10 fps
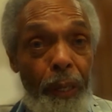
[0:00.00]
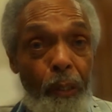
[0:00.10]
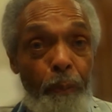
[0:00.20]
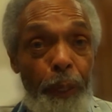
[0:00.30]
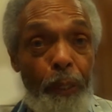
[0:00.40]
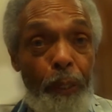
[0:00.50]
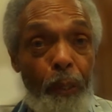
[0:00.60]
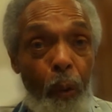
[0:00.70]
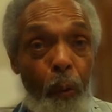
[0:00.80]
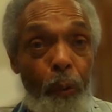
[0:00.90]
There should
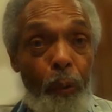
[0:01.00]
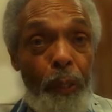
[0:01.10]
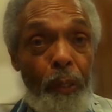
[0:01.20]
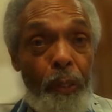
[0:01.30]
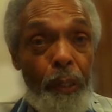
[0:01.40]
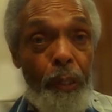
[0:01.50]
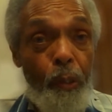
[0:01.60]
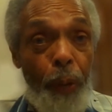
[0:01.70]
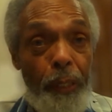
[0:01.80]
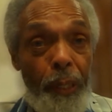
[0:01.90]
be no
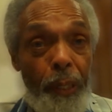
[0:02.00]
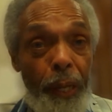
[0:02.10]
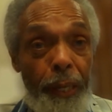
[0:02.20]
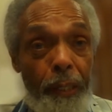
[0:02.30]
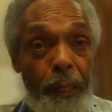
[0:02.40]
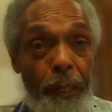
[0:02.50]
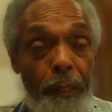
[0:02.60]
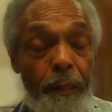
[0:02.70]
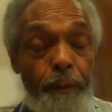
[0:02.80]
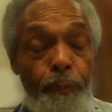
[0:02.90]
situation like
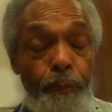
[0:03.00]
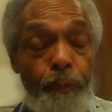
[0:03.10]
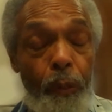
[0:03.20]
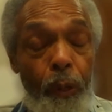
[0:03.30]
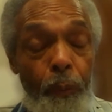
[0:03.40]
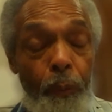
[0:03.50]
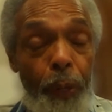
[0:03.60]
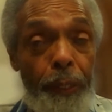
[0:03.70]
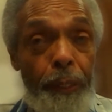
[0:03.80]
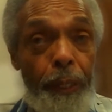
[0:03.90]
this
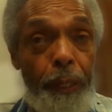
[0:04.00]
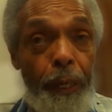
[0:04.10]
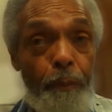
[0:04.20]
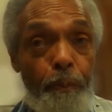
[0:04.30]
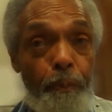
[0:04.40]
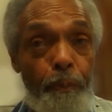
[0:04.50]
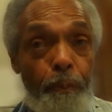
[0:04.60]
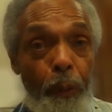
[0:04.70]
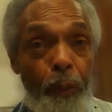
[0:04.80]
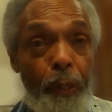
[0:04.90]
with the
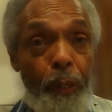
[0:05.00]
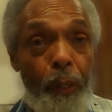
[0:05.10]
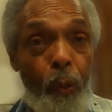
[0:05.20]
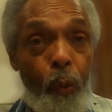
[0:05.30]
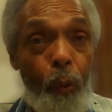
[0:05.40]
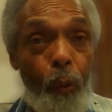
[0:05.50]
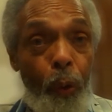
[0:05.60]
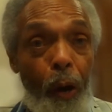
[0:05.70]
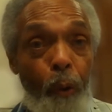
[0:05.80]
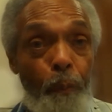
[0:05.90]
people
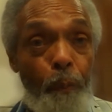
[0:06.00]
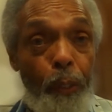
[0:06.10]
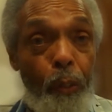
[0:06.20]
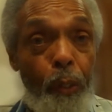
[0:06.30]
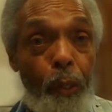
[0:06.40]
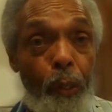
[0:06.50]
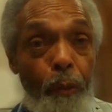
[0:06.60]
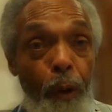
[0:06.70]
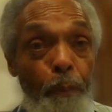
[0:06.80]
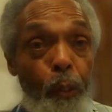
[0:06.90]
who are homeless
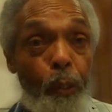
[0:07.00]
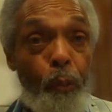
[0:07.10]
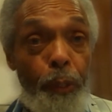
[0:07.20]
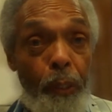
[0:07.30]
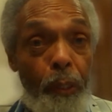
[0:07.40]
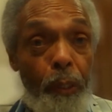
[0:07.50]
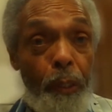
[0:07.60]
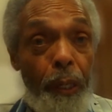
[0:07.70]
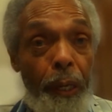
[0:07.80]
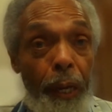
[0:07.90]
roaming the
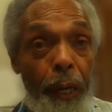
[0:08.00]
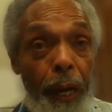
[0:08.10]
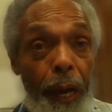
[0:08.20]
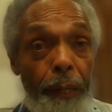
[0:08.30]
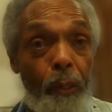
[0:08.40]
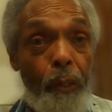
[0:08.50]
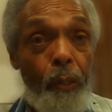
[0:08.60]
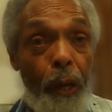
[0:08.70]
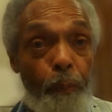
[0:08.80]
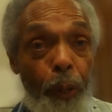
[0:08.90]
streets
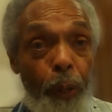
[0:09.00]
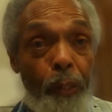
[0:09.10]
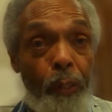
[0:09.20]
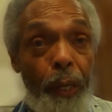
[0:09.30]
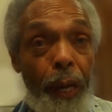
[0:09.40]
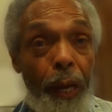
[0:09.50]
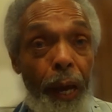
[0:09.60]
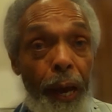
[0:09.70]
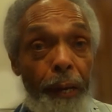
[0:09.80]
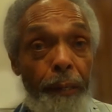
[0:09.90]
and the subways
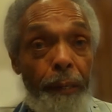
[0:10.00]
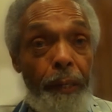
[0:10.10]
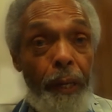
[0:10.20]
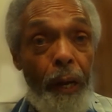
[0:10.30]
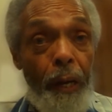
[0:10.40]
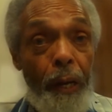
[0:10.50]
and